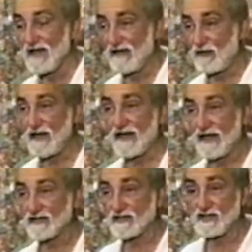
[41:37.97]
Every man
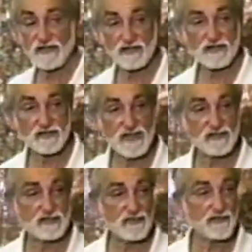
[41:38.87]
has his conscience.
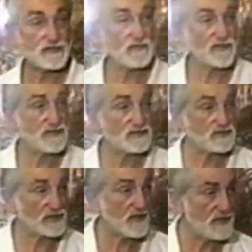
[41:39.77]
That's a sufficient
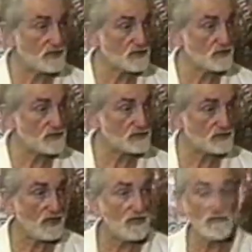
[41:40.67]
basis to guide your
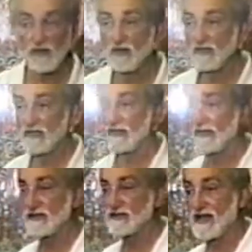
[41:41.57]
spiritual life. You don't need the
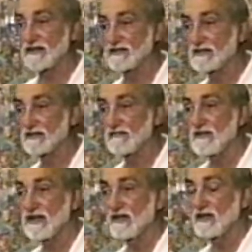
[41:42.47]
ecclesiastical.
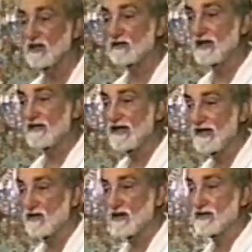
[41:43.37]
You don't need the
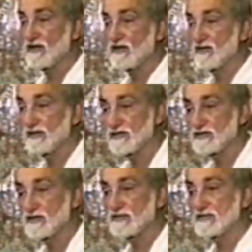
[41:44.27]
hierarchy. You don't need
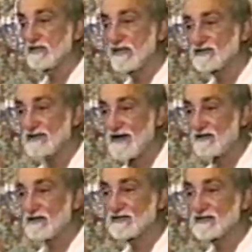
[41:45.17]
the church. You don't need the
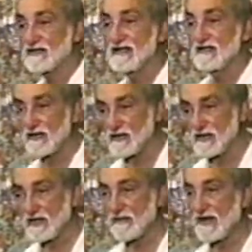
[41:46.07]
sacraments. You don't
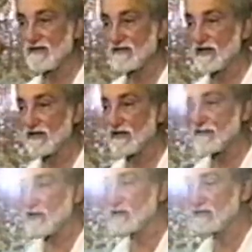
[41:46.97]
need the paraphernalia
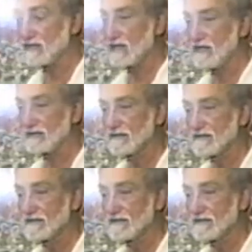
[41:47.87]
of Rome, do you not?